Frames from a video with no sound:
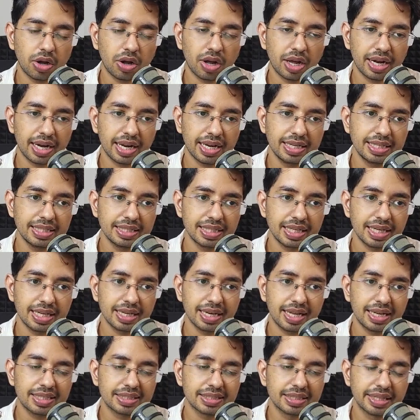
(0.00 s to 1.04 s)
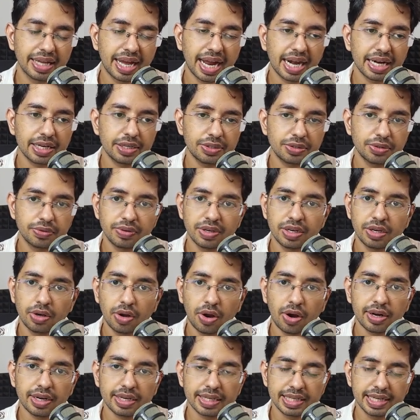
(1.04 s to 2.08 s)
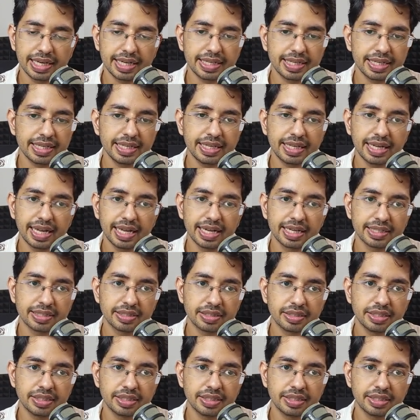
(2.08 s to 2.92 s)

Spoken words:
or anything like that, you will not get an error